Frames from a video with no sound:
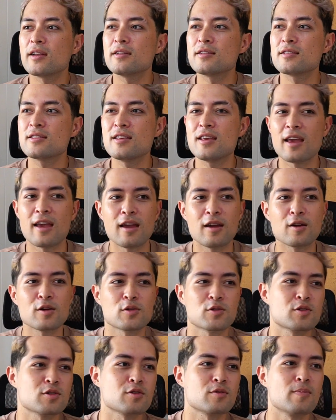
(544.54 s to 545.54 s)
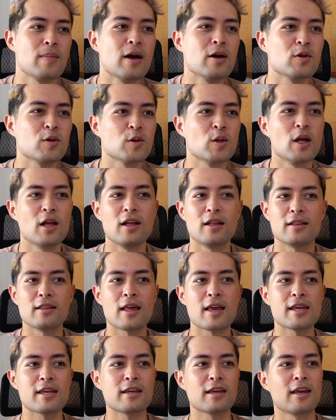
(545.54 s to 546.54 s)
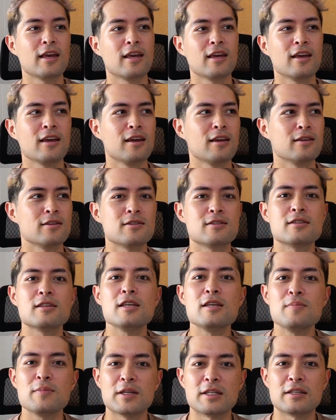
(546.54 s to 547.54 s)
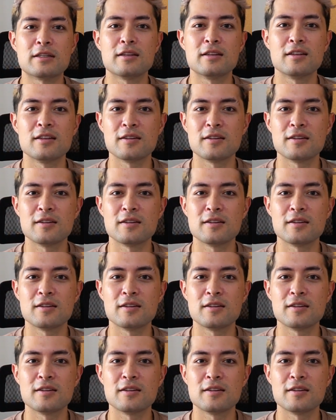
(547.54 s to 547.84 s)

does the air smell like semen?